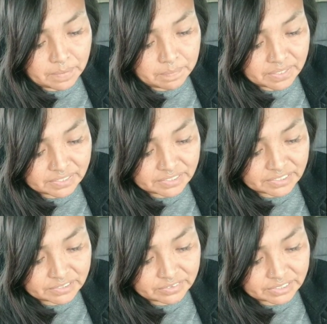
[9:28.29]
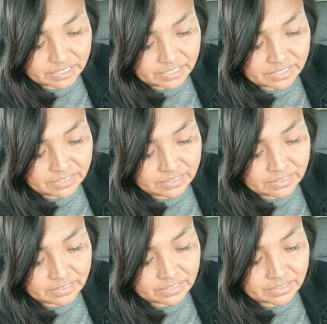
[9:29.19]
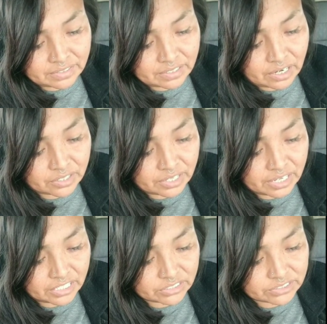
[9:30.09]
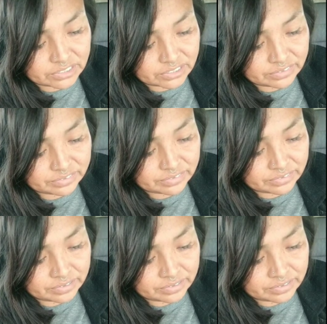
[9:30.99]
piece of skin on a handkerchief,